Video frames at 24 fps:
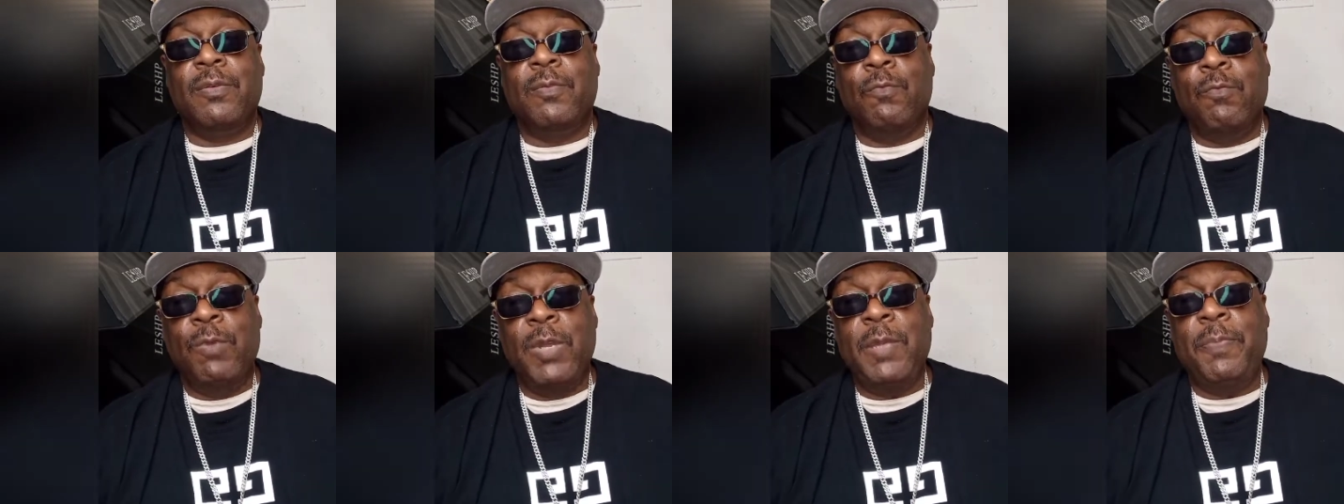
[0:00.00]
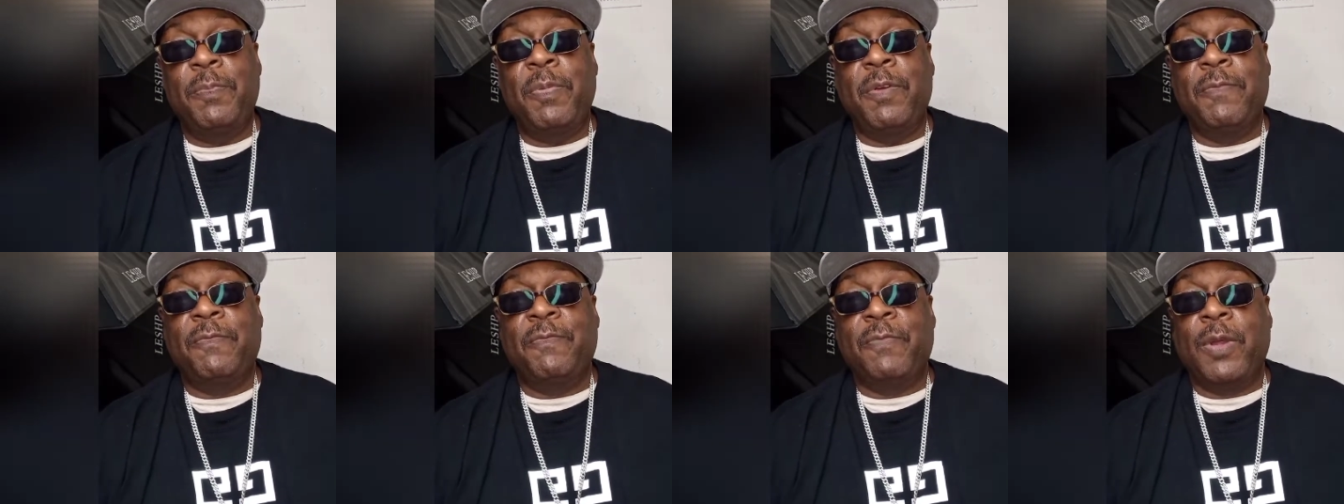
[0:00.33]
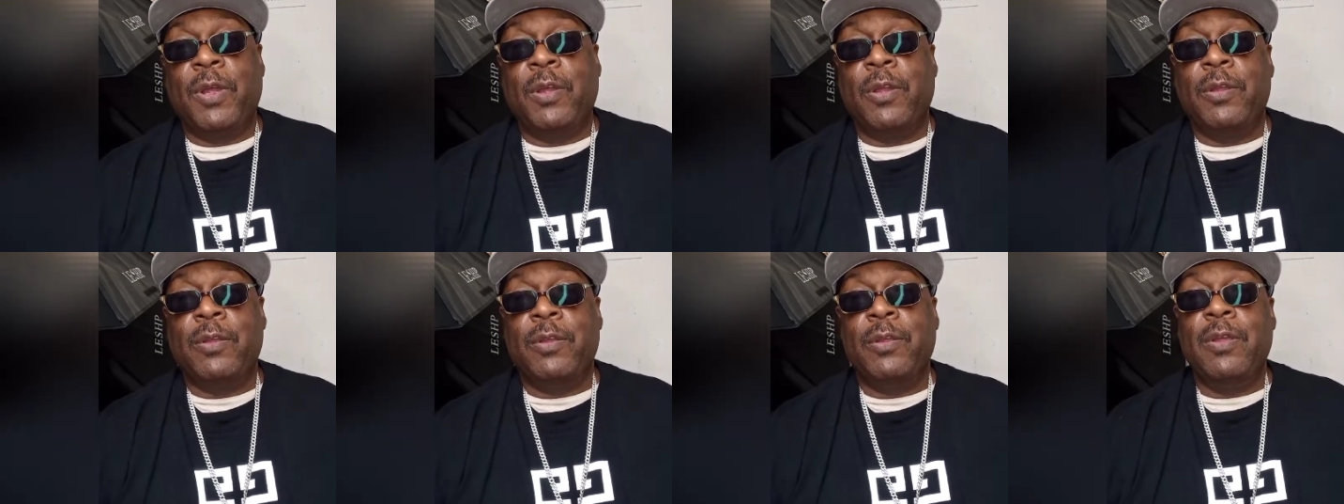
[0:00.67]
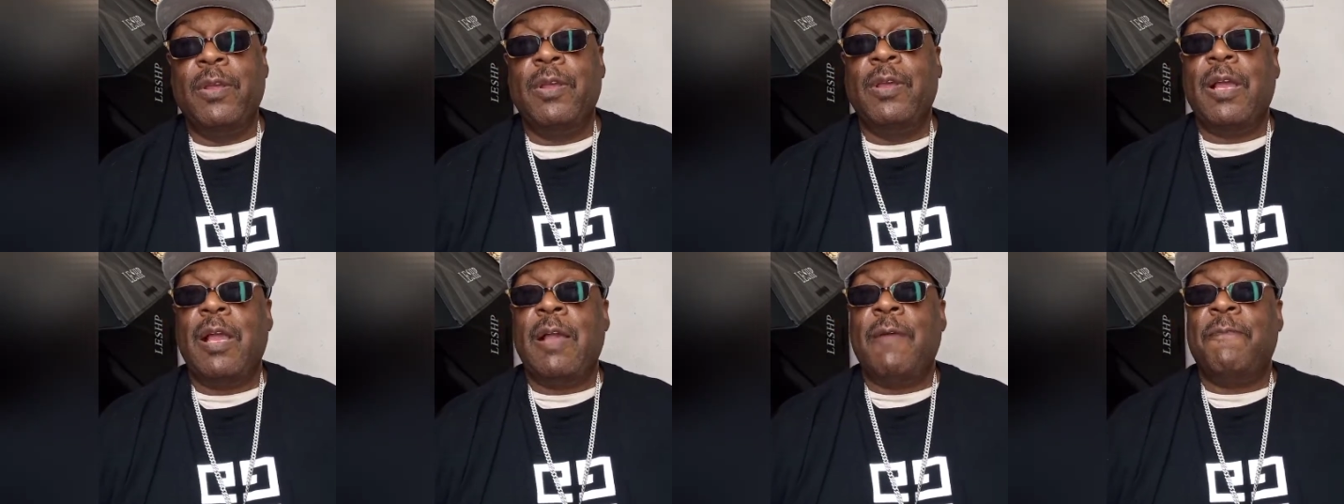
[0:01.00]
We prefer
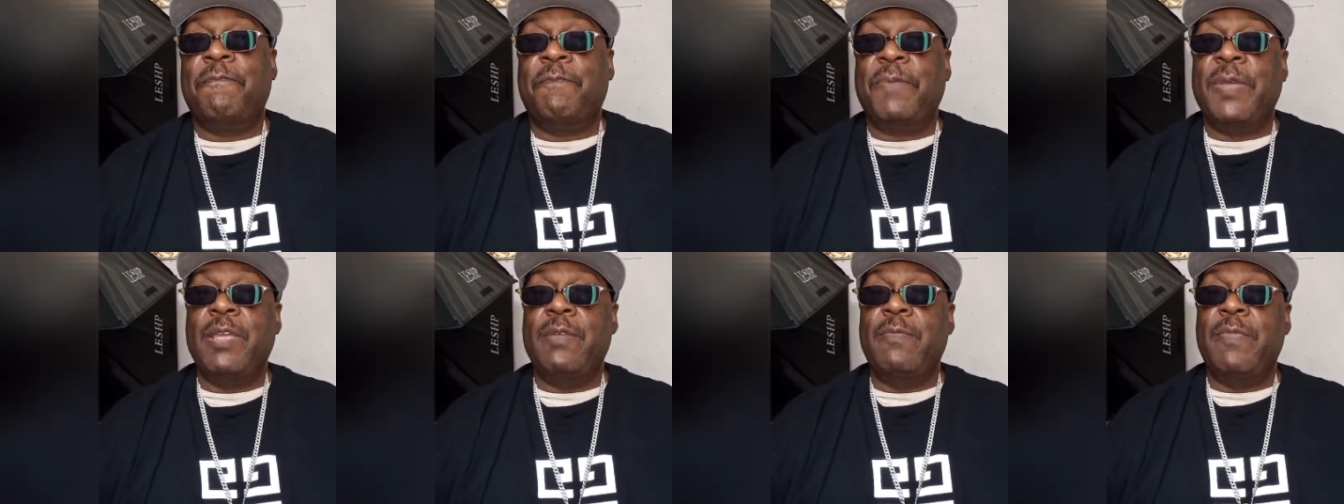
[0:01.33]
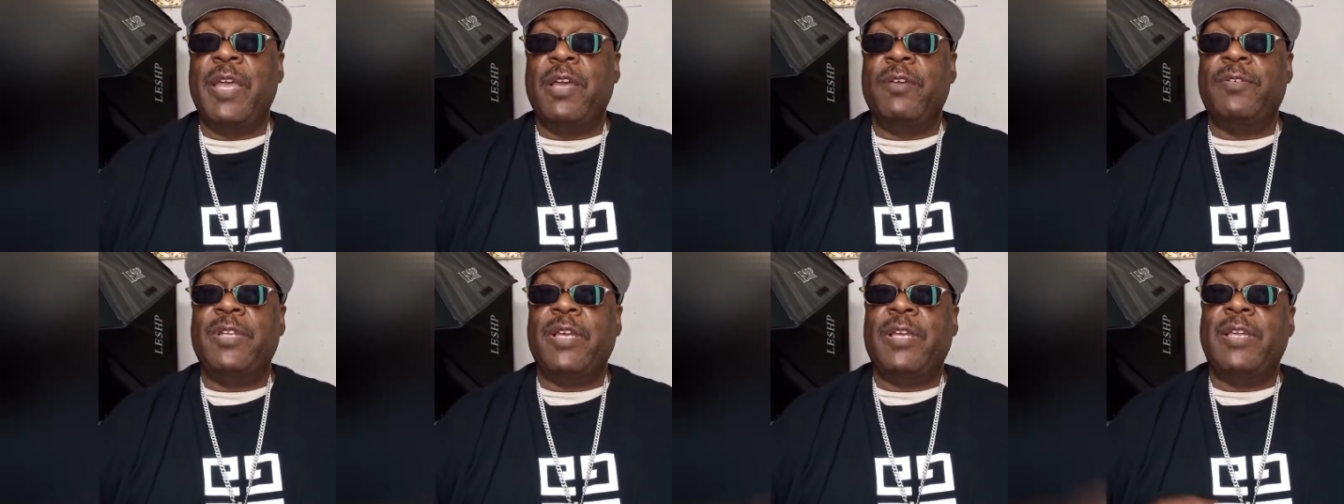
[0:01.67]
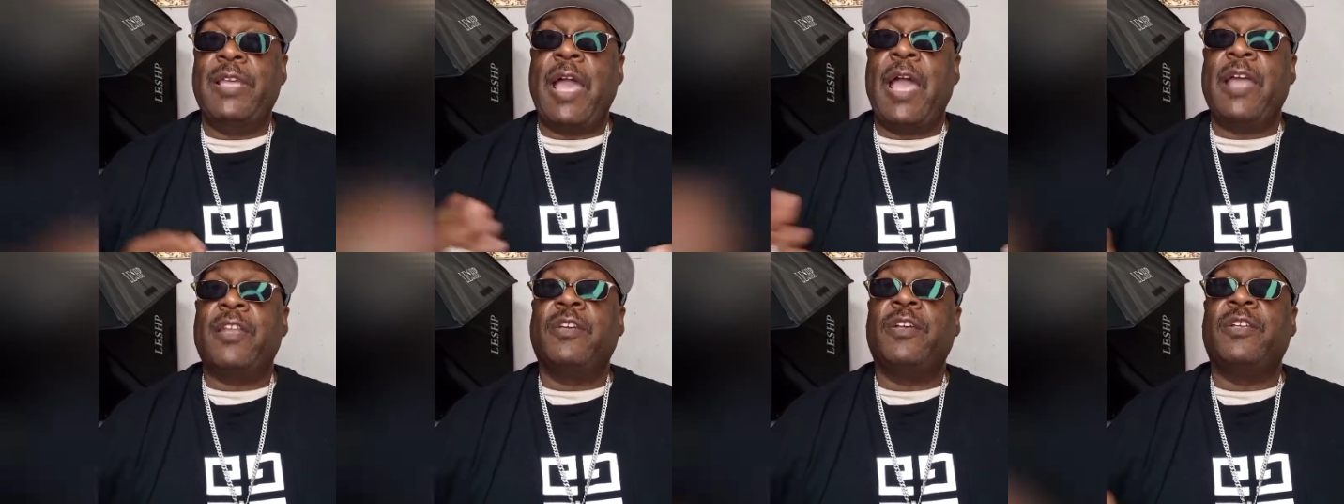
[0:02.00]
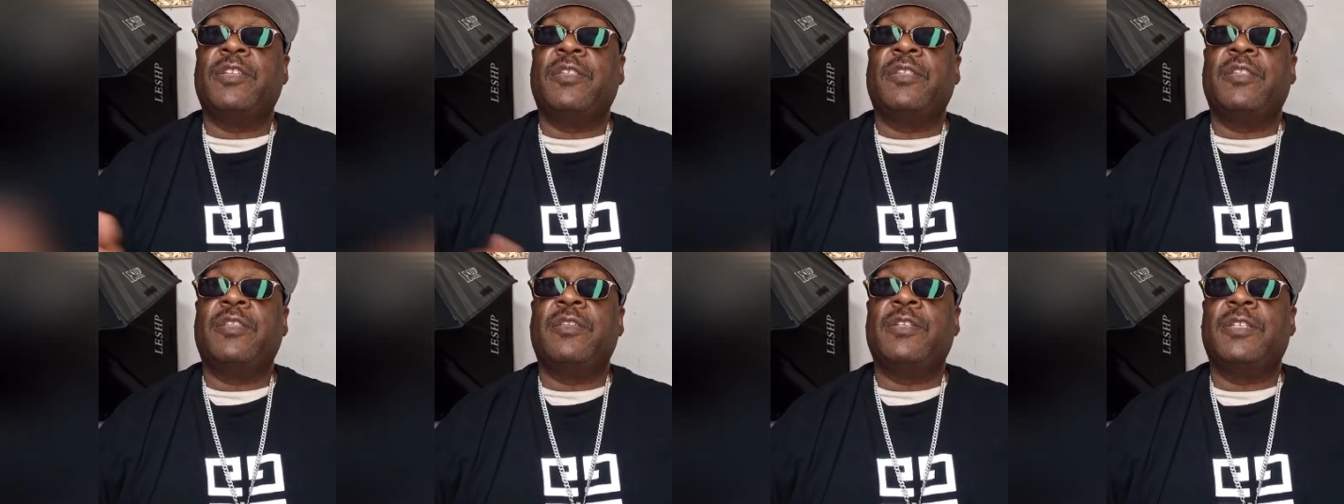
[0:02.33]
a female that got her
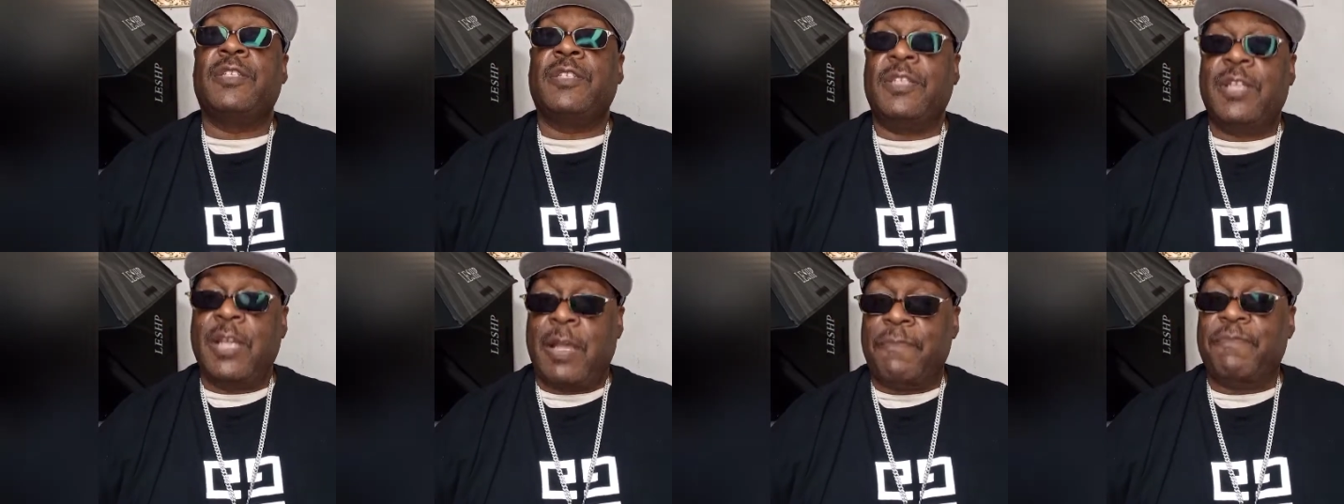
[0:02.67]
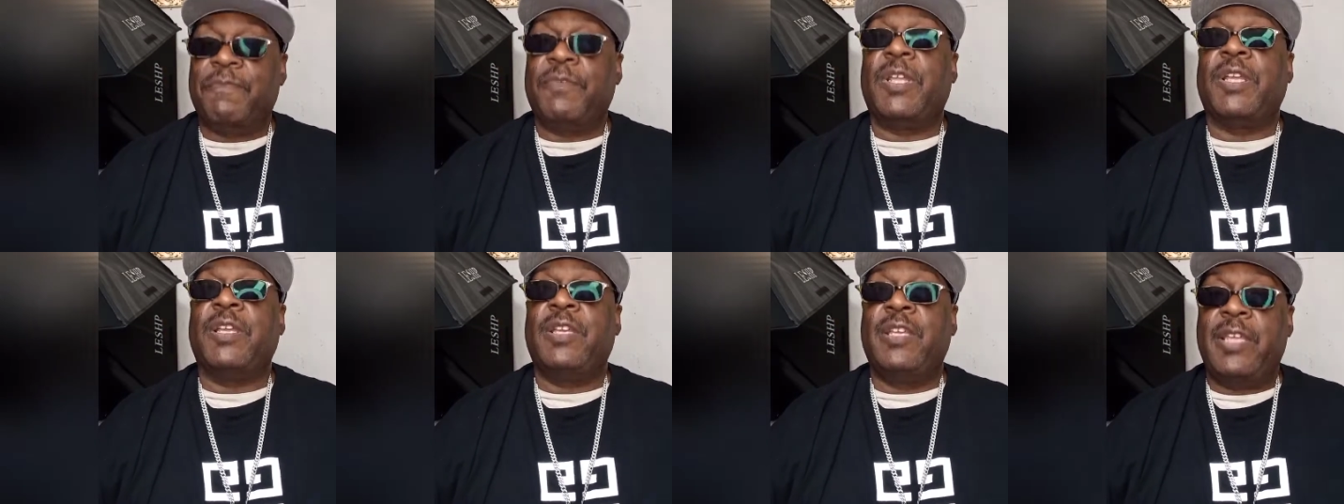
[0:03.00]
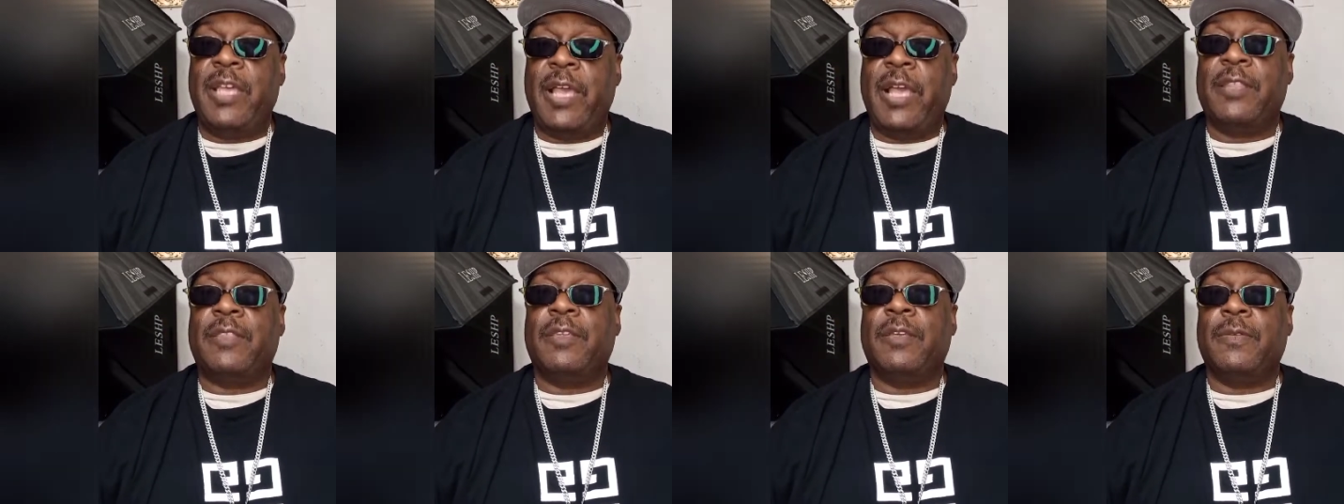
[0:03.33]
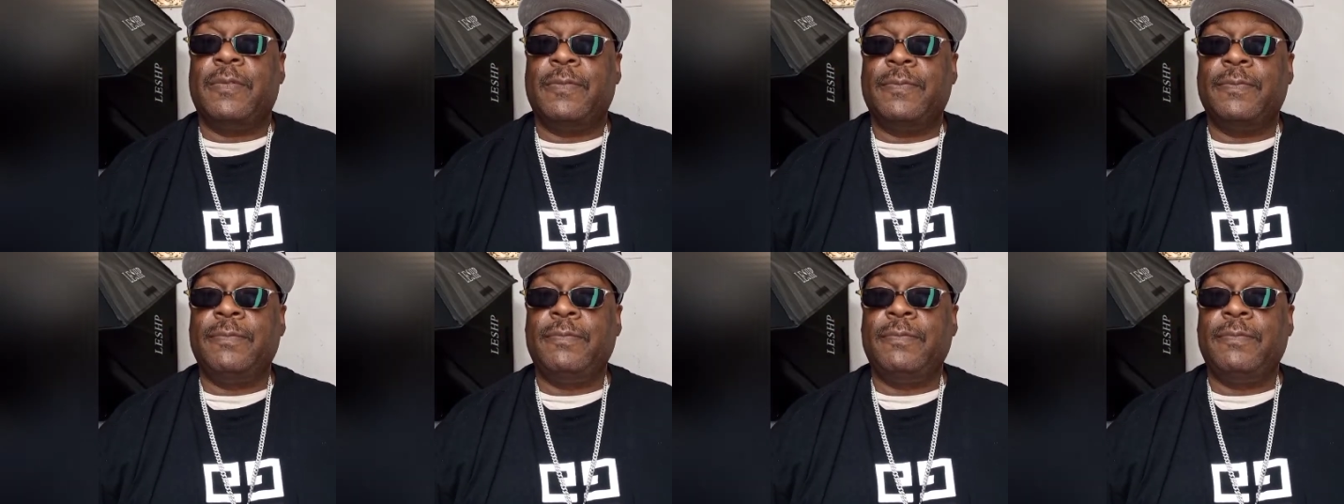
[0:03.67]
stuff together.